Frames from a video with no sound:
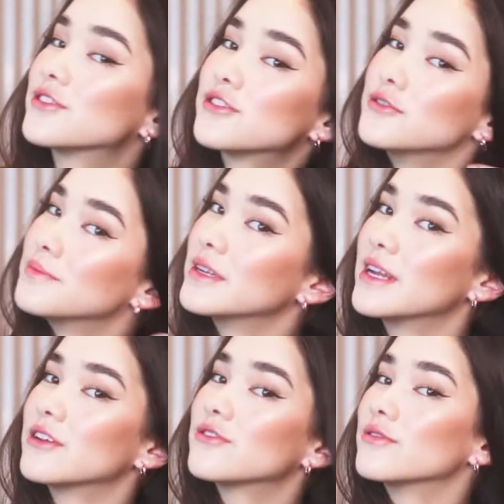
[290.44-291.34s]
super
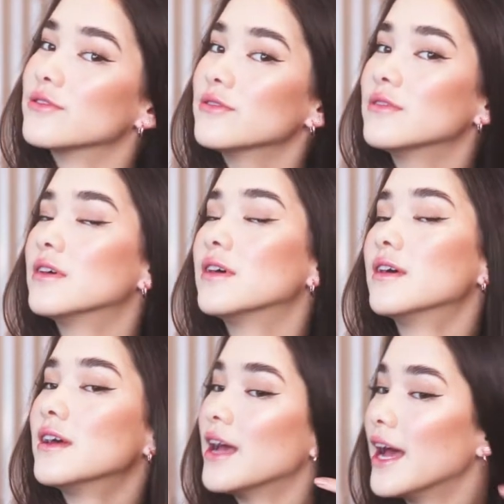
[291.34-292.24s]
natural,
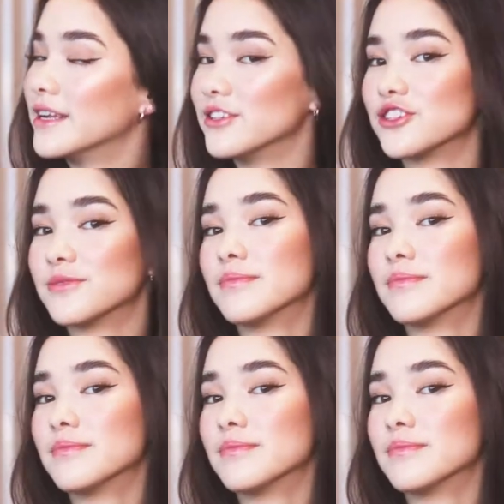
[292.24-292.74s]
and it just